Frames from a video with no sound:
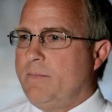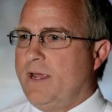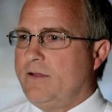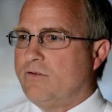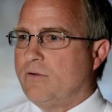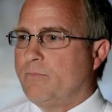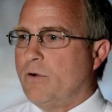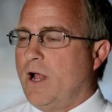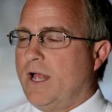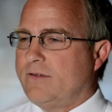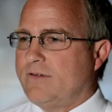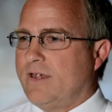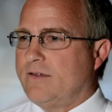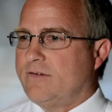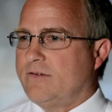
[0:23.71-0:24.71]
major
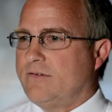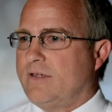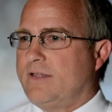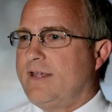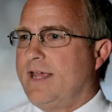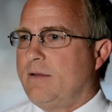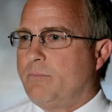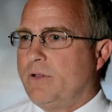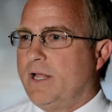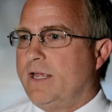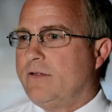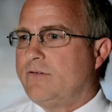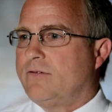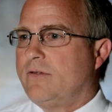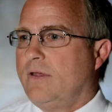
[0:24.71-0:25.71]
processes that take
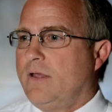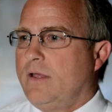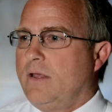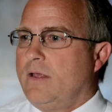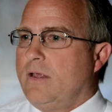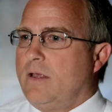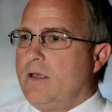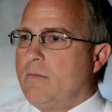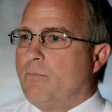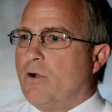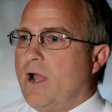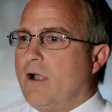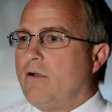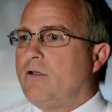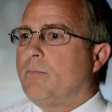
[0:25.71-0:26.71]
place
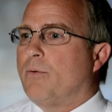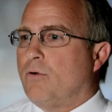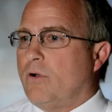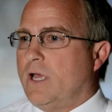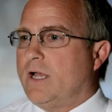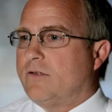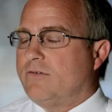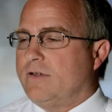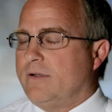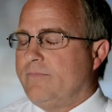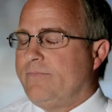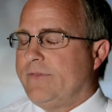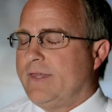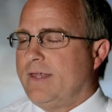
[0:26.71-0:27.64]
prior to production.